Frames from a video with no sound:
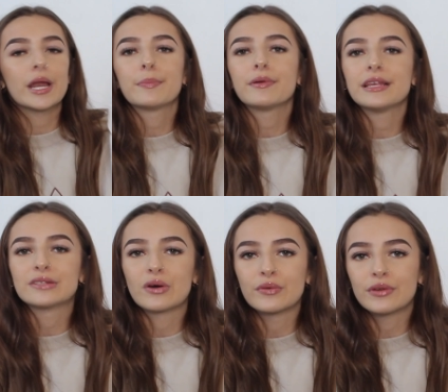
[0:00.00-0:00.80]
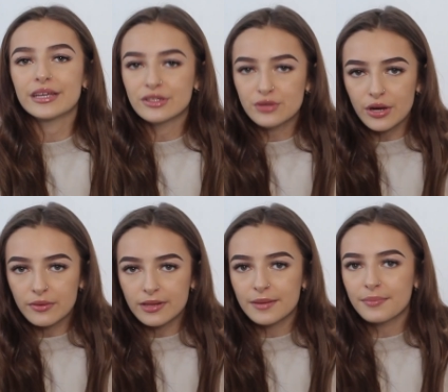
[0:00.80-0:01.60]
When I put this on in the
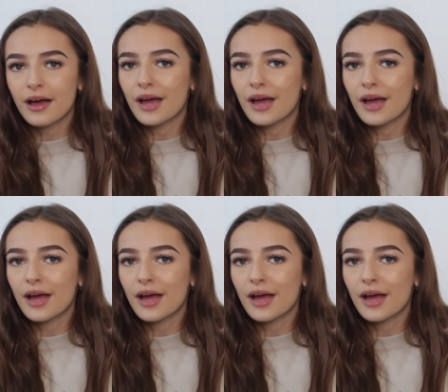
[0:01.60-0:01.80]
try-on clip,